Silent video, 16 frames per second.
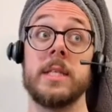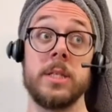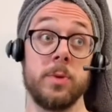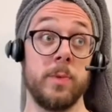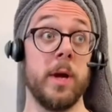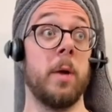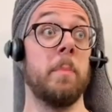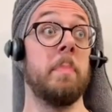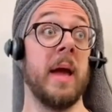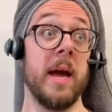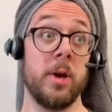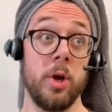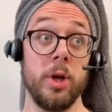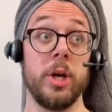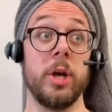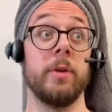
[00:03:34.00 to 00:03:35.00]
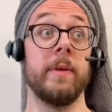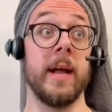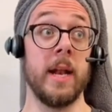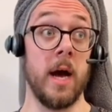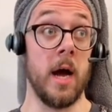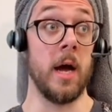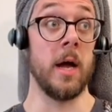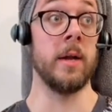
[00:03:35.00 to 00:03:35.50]
a real pickle you're in,
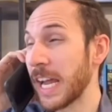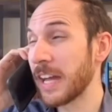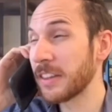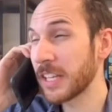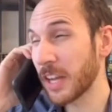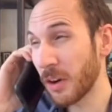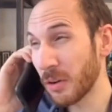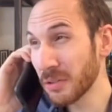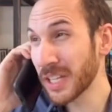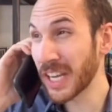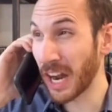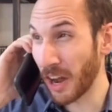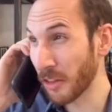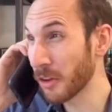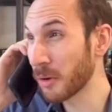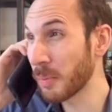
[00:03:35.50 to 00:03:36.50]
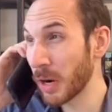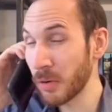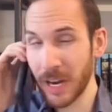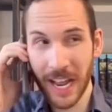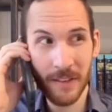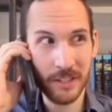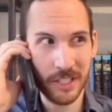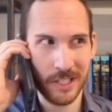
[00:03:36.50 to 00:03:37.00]
hon. Yeah, and the only other boat we
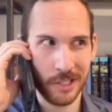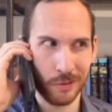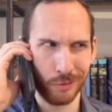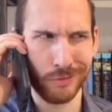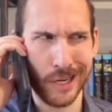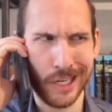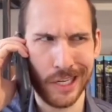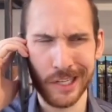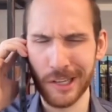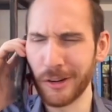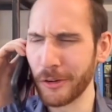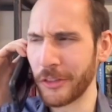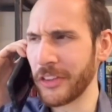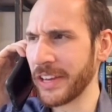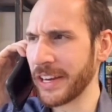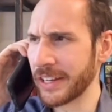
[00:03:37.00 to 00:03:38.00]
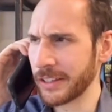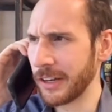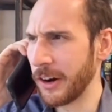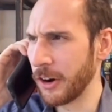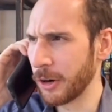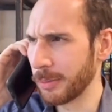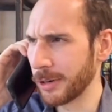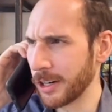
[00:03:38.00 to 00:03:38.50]
have is this rickety old thing in the
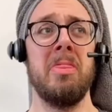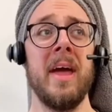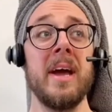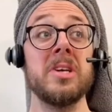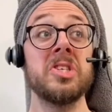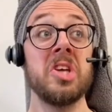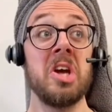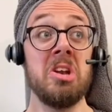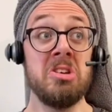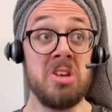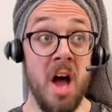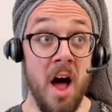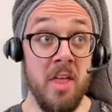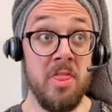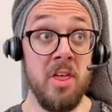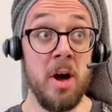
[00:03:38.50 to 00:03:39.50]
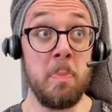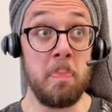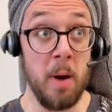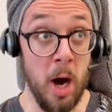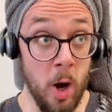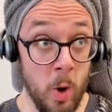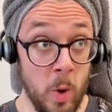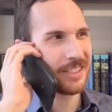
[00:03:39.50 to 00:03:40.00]
harbor. There's another
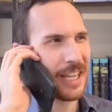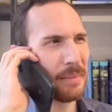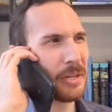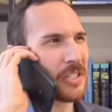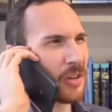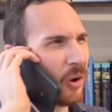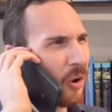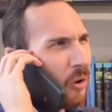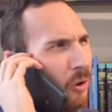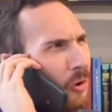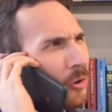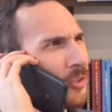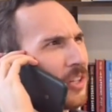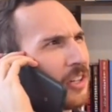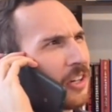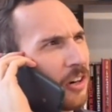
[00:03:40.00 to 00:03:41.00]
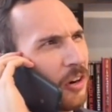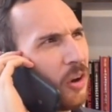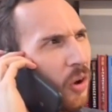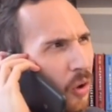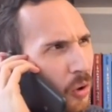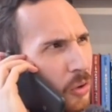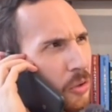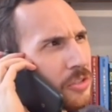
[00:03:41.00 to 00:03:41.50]
boat? Yeah, but it's old and there are
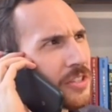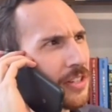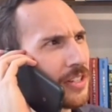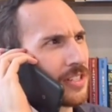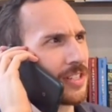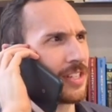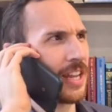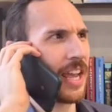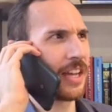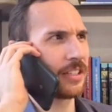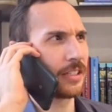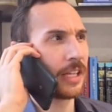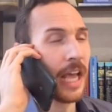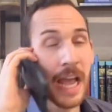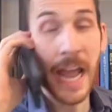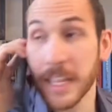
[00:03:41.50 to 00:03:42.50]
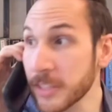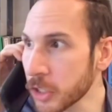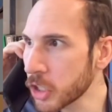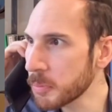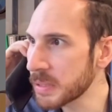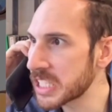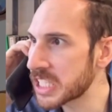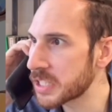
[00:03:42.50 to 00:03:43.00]
holes in the sail and, and there could
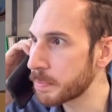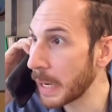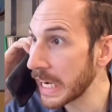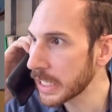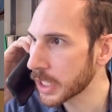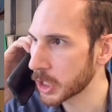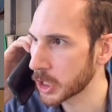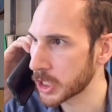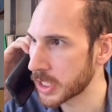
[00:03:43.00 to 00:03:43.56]
be spiders.